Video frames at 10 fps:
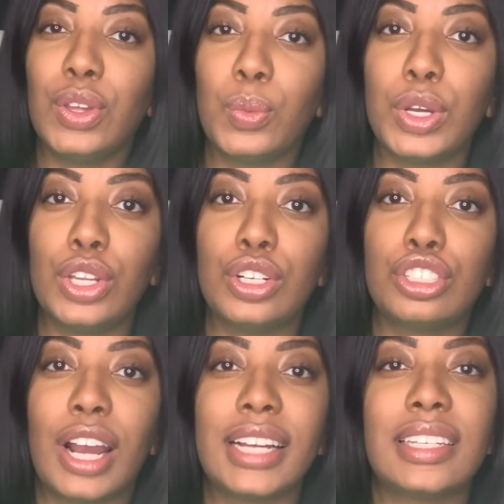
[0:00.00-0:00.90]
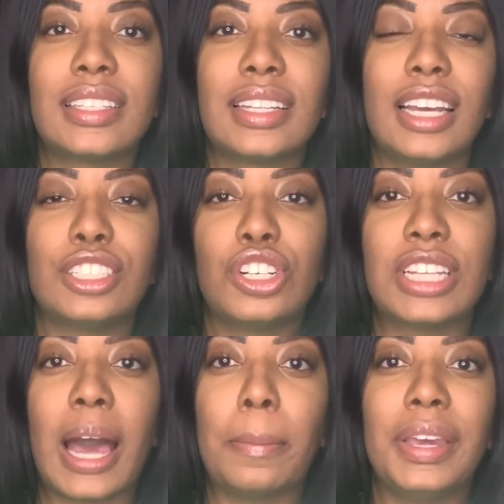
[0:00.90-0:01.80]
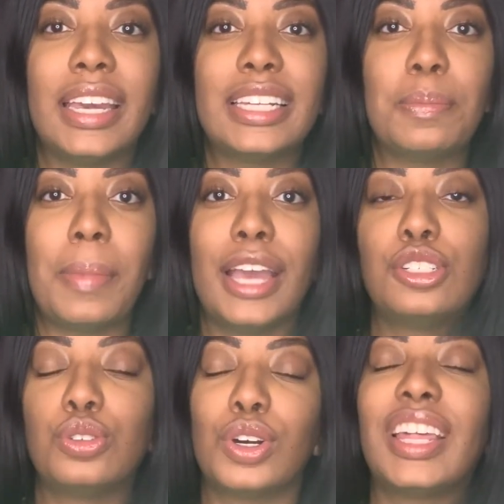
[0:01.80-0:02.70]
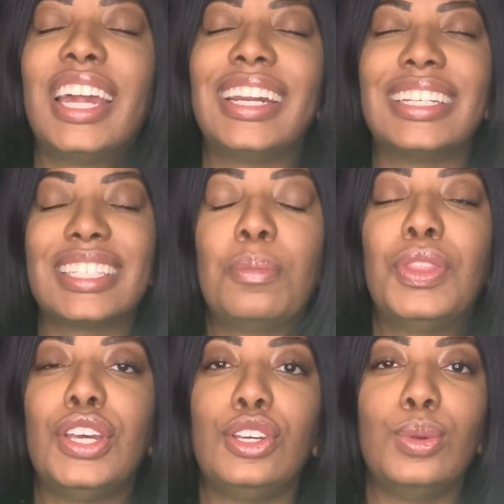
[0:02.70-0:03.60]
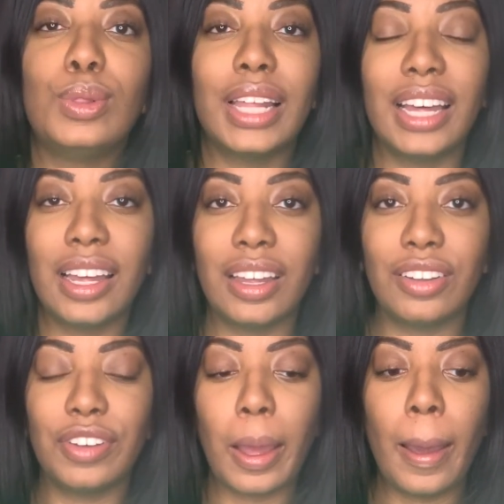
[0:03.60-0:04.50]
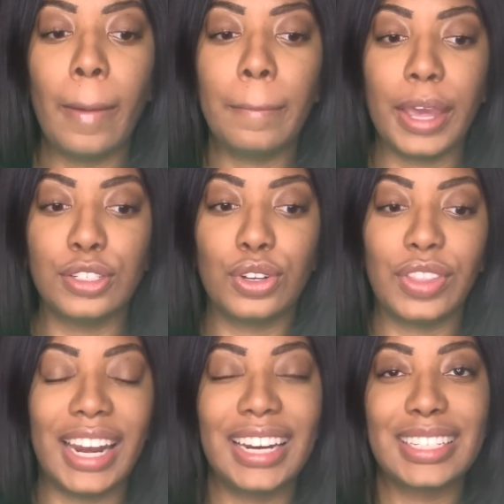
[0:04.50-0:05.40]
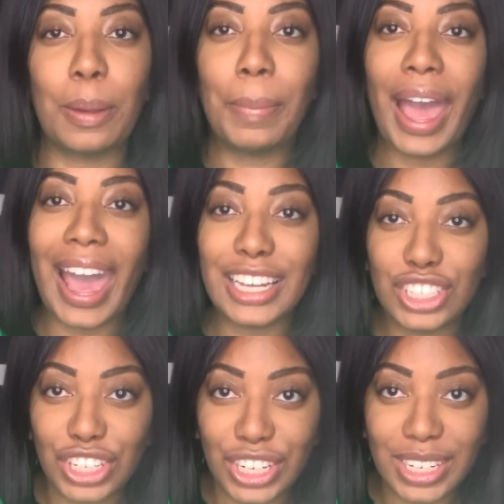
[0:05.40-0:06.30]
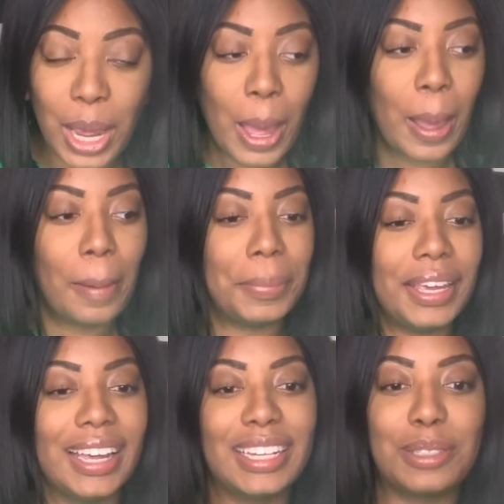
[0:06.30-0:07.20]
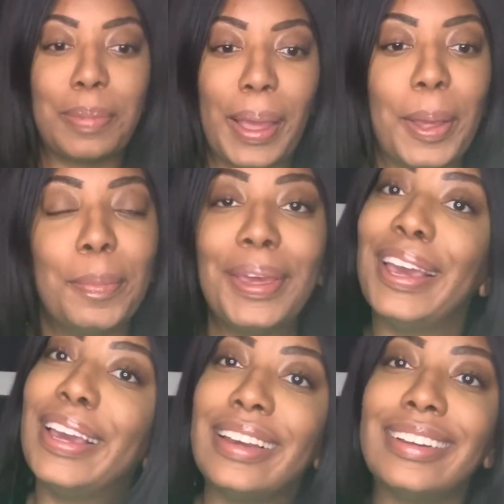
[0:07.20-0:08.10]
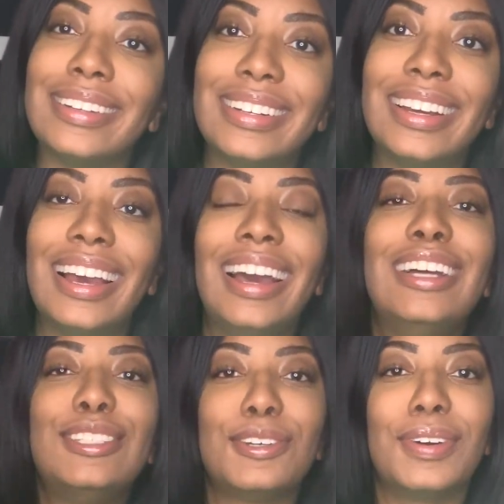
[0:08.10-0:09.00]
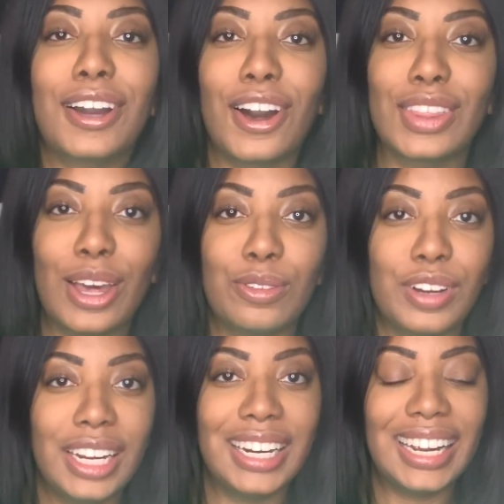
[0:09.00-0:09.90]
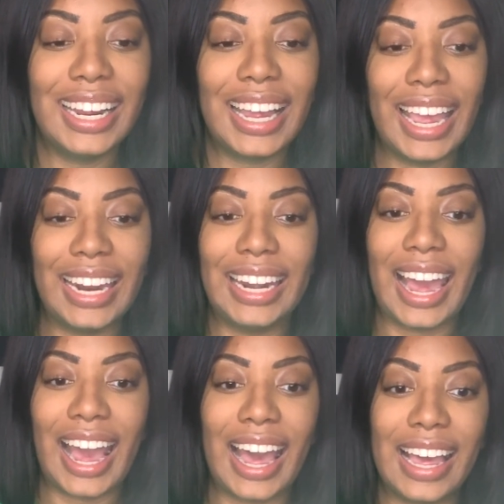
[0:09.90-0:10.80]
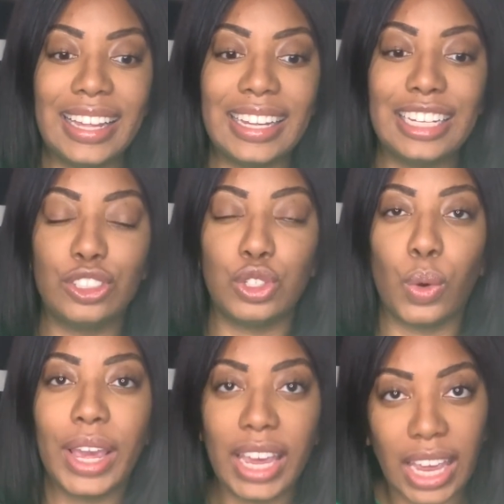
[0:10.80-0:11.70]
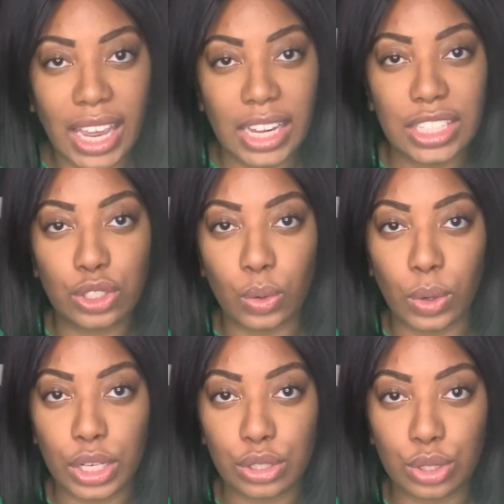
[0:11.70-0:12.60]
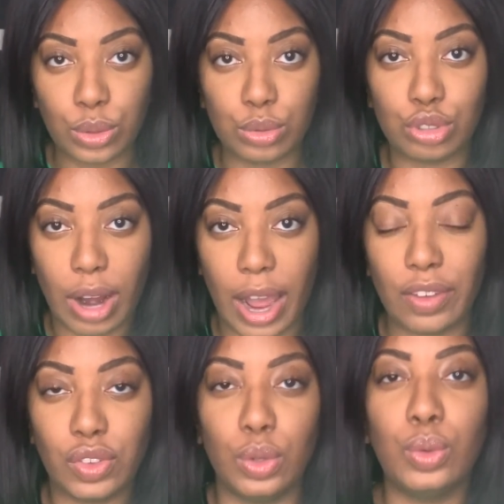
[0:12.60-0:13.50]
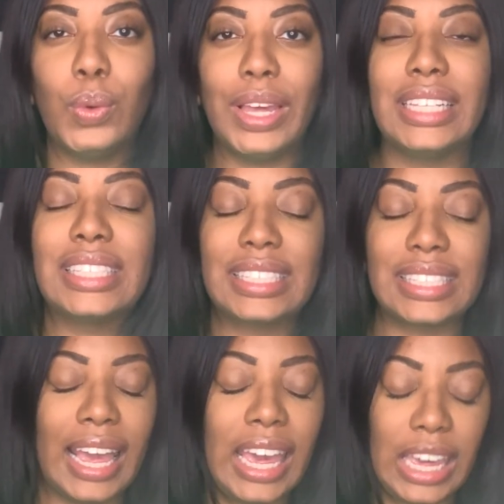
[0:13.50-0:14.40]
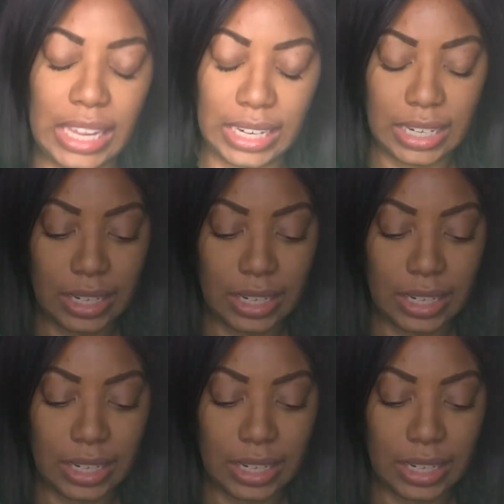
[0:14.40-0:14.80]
when you're trying to select your topic, is make sure that it is something you love, make sure that it is a passion, because baby, doing all that reading and not enjoying it is going to drive you insane.